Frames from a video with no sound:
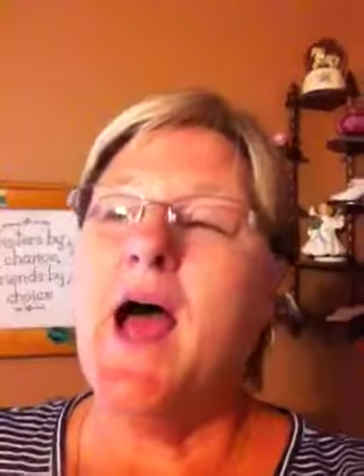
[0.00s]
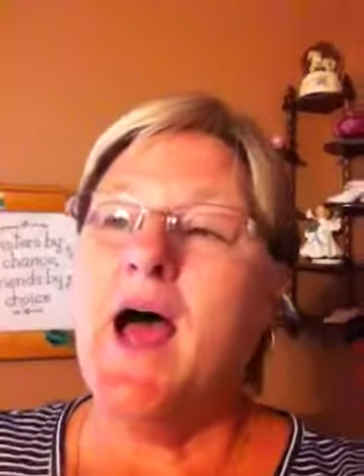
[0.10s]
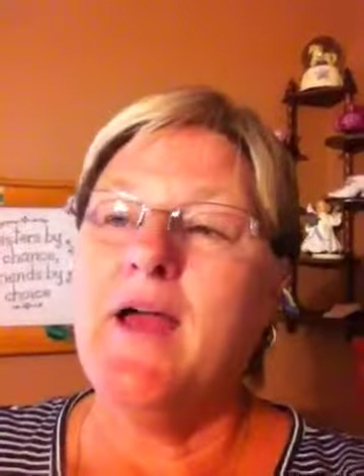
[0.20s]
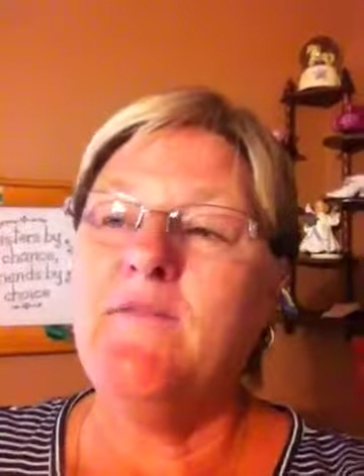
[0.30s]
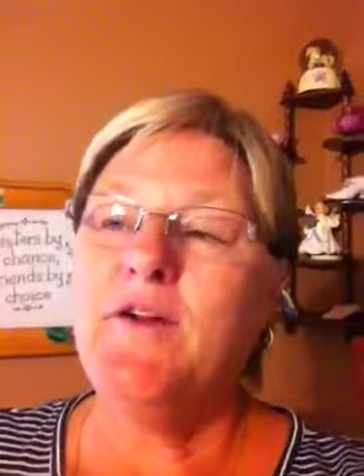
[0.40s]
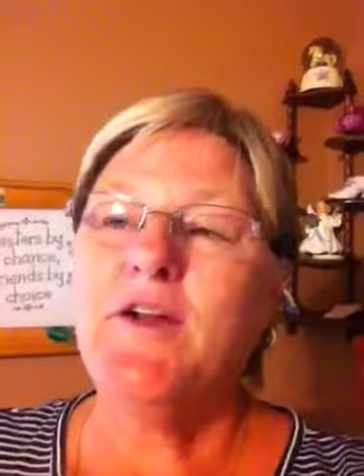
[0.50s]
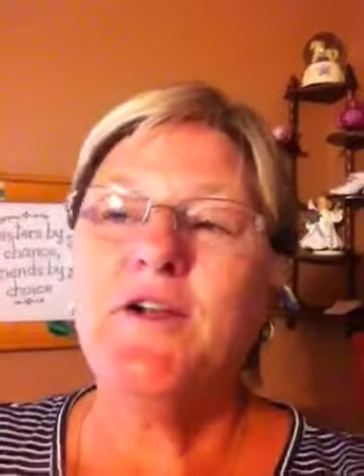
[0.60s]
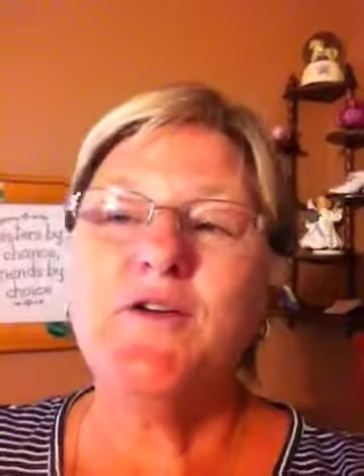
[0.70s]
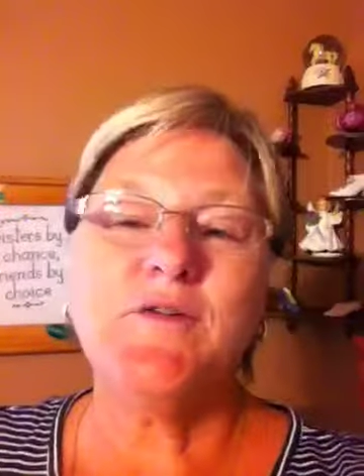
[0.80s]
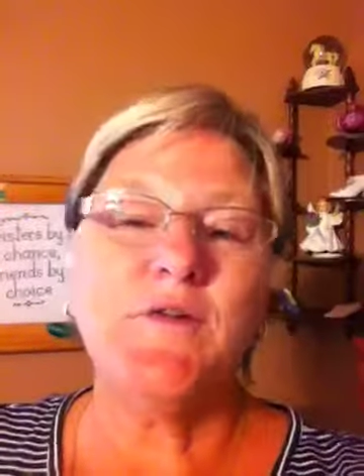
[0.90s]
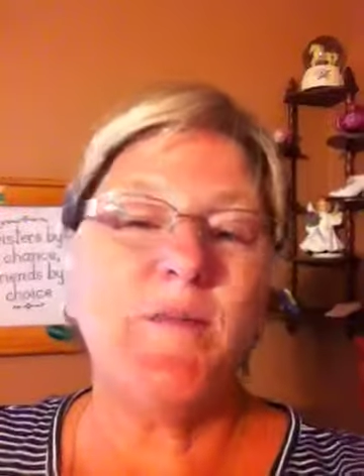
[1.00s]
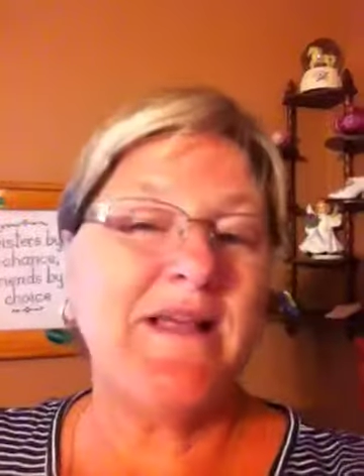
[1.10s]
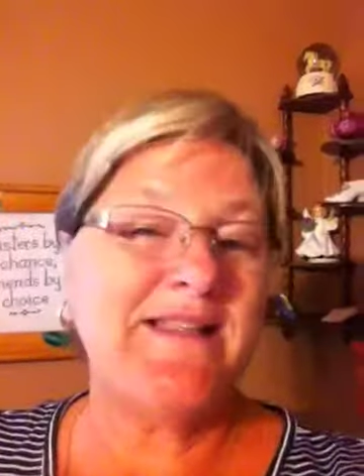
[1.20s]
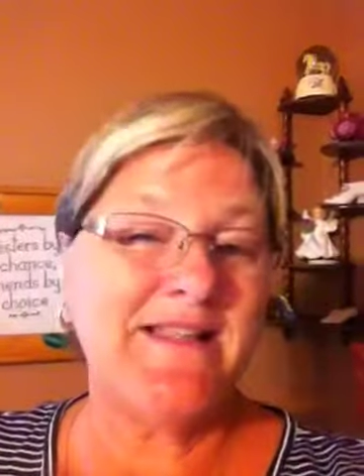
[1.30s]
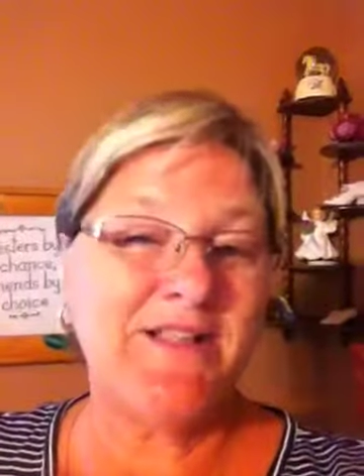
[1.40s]
I'm very close with my
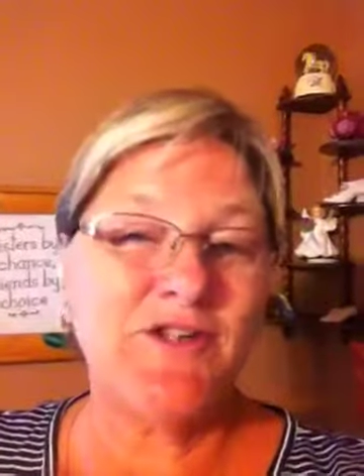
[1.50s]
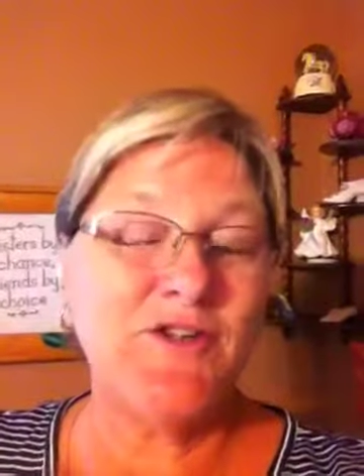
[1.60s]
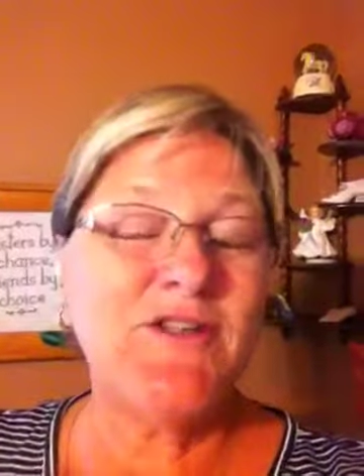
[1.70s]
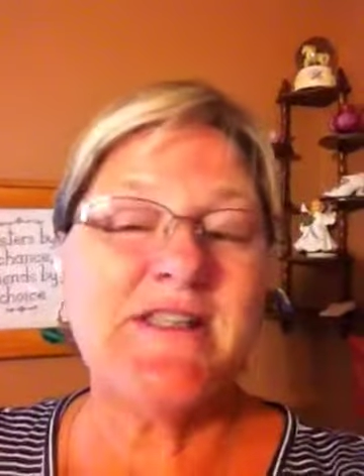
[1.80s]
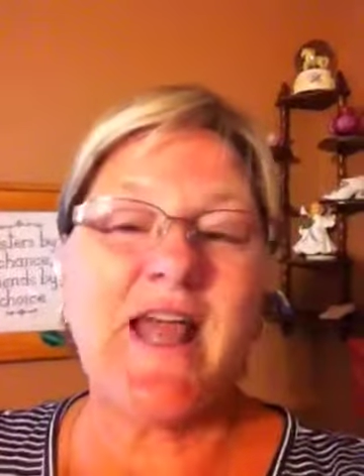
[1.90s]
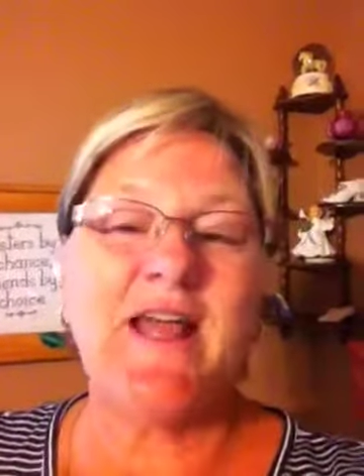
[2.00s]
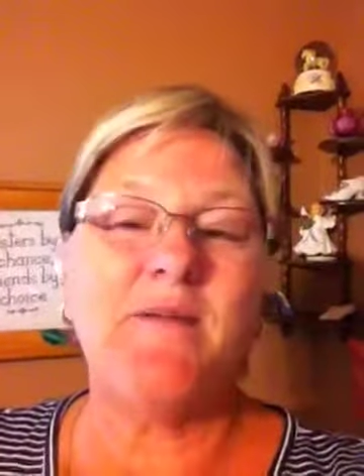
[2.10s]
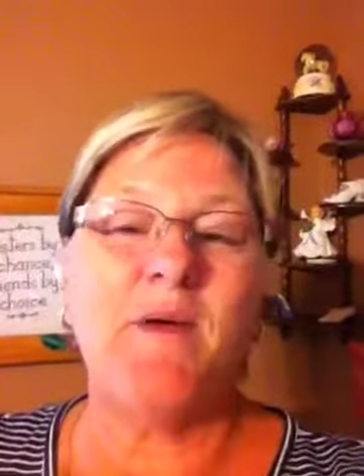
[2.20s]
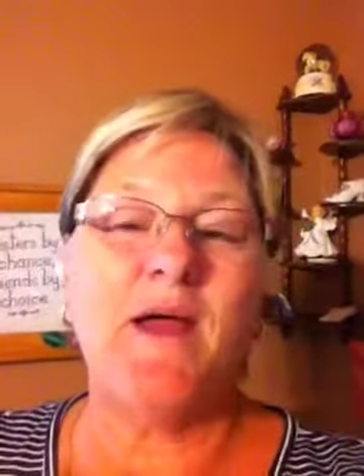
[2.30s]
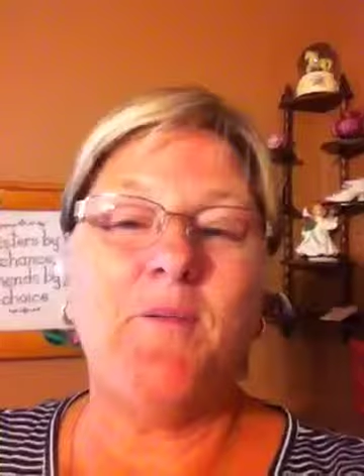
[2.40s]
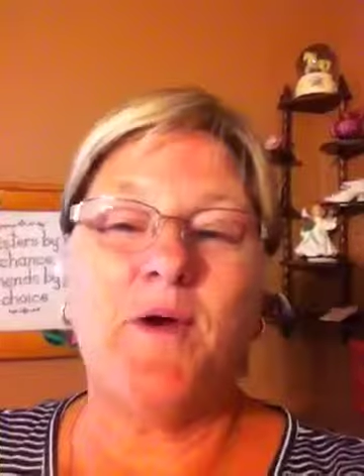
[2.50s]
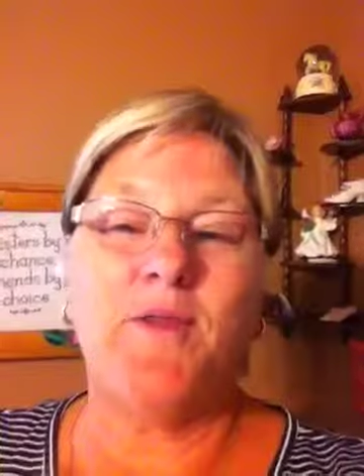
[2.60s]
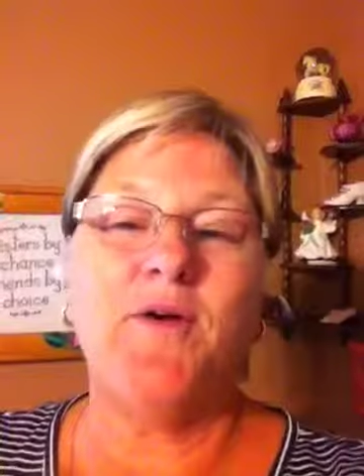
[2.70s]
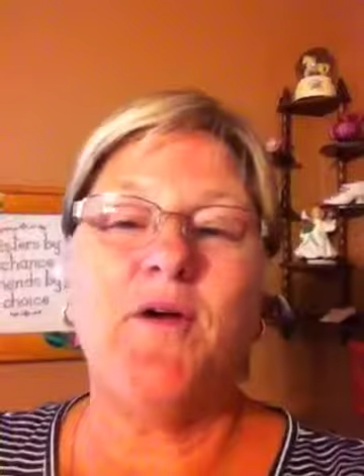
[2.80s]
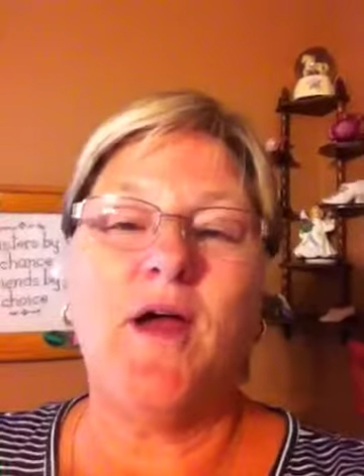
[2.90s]
sisters and my brother.